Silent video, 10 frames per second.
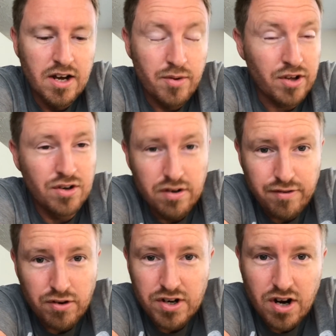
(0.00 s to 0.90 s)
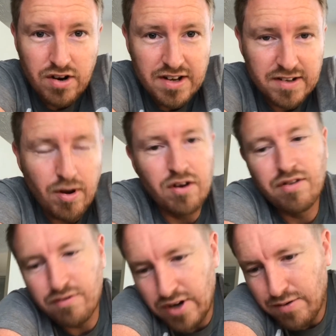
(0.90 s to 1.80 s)
When I could afford an RS, the Mark
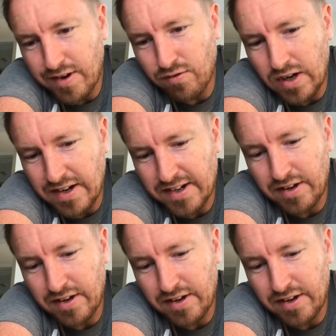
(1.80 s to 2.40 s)
III was released,